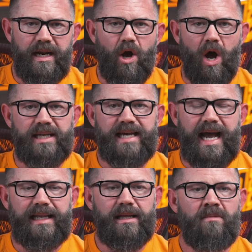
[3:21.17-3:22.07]

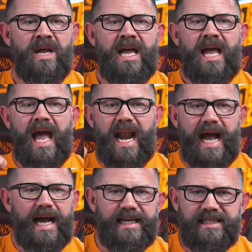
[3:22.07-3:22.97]
contact them, and
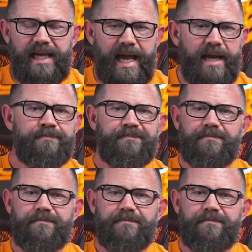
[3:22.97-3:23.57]
I gotta say,